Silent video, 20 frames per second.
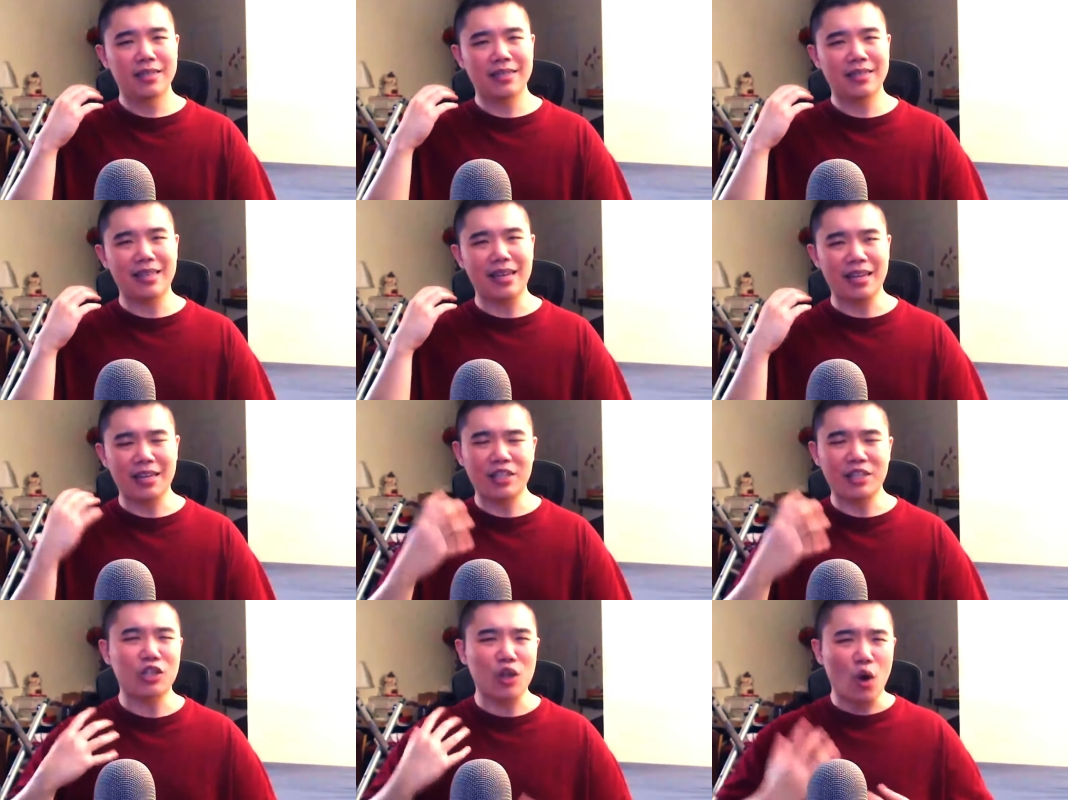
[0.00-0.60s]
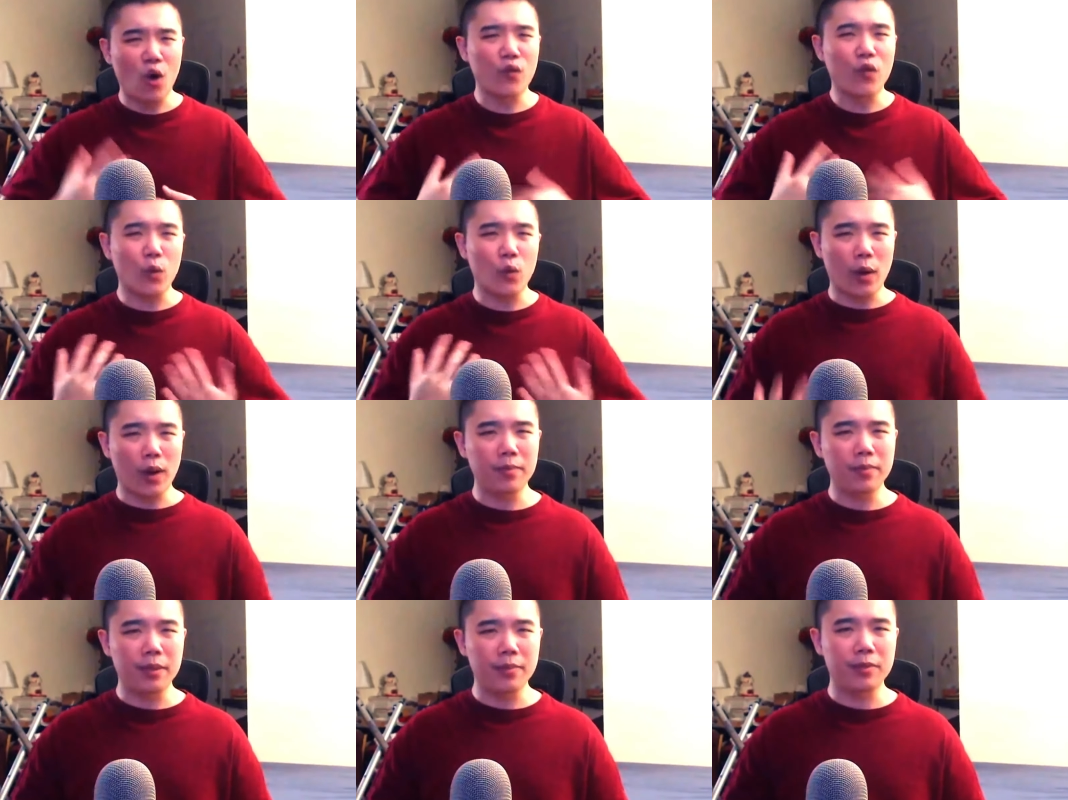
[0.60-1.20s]
yeah, it just
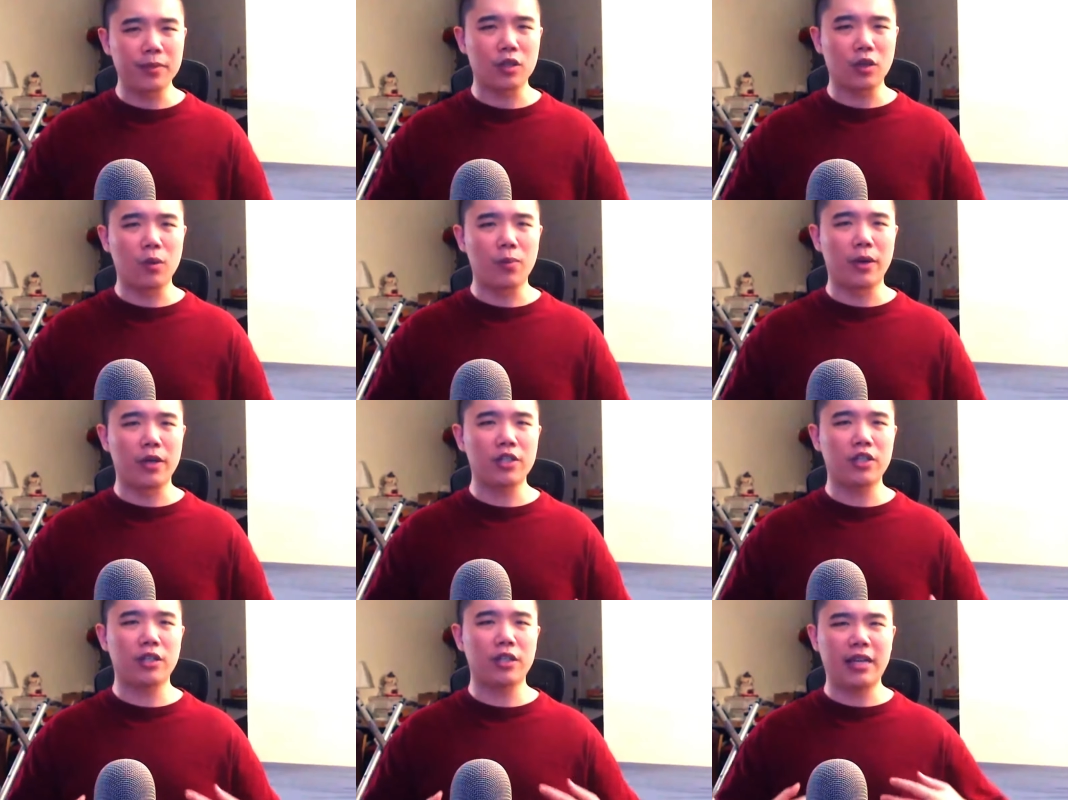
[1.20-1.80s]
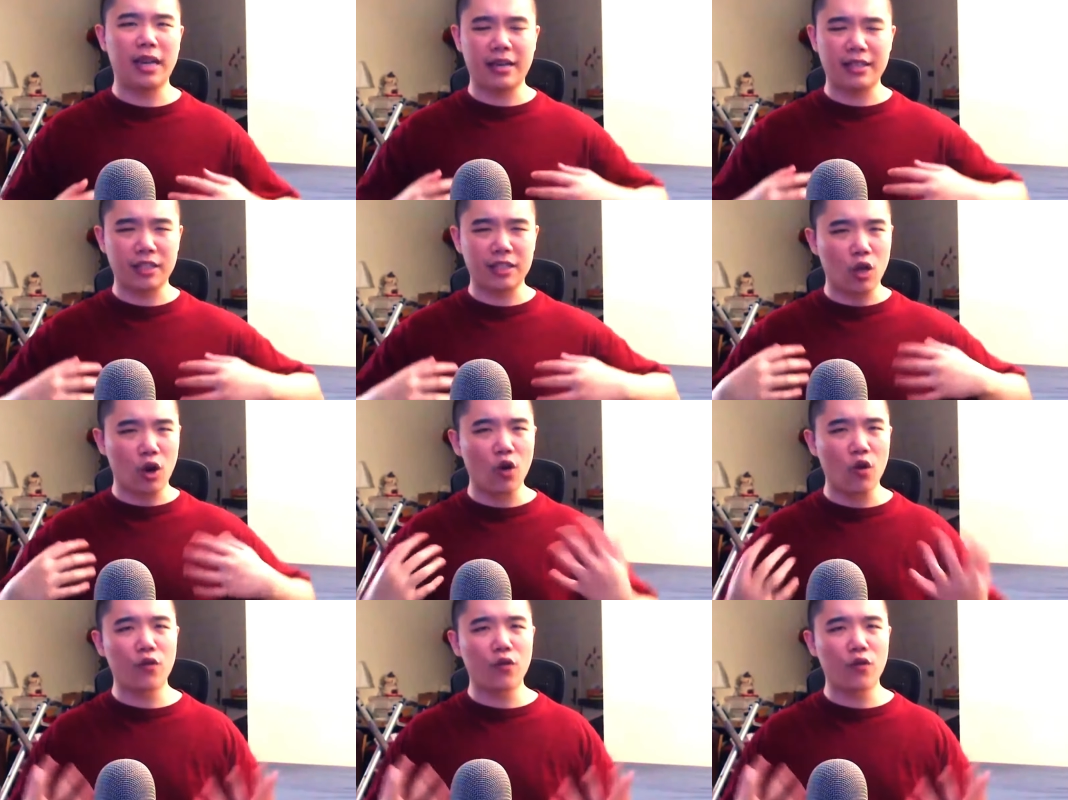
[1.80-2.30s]
overwhelms him so much. He has this